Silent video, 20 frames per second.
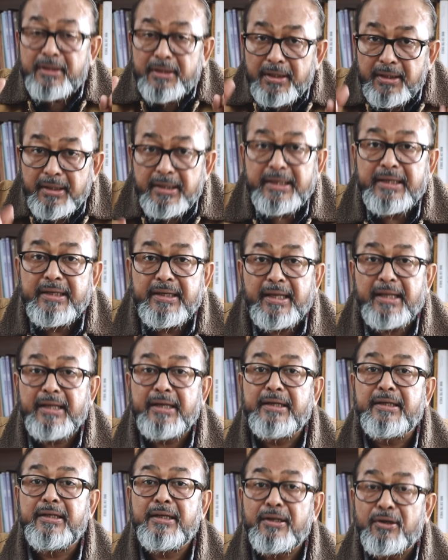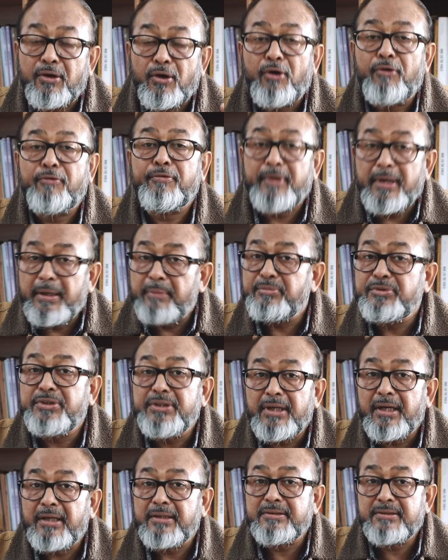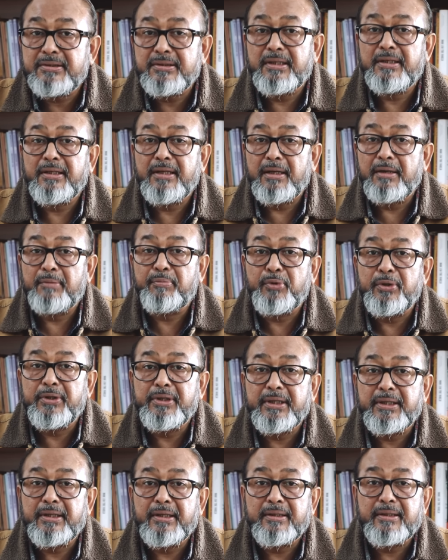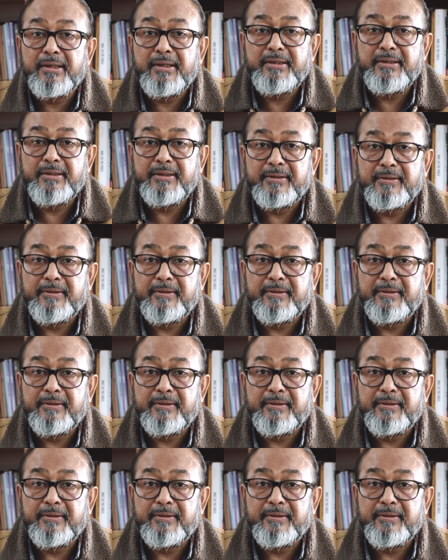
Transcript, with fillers: the inheritor of MGR's political career.